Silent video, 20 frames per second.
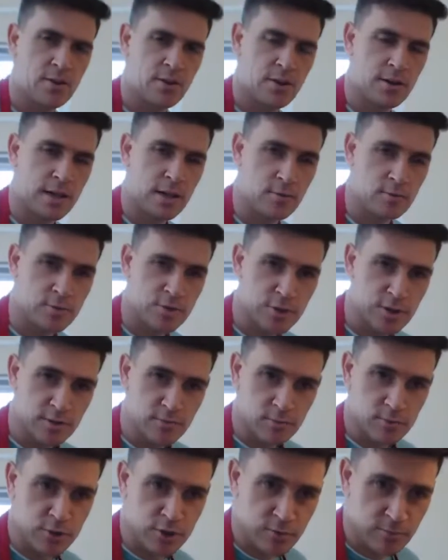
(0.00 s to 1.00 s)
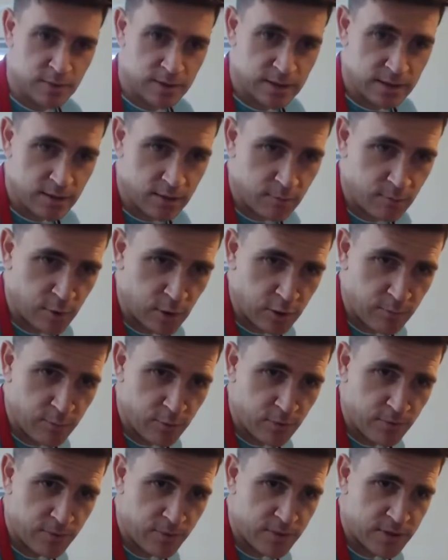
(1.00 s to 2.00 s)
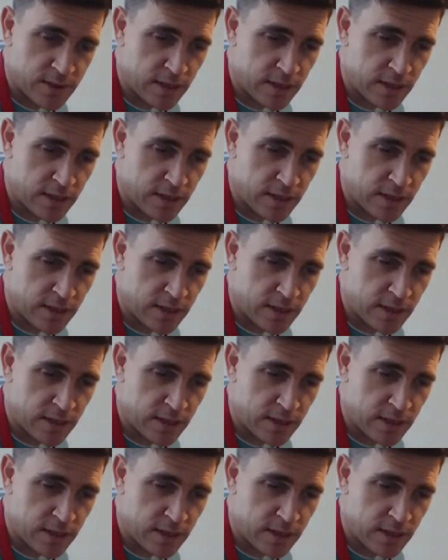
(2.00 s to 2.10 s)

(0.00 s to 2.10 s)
Okay, we should be bulletproof with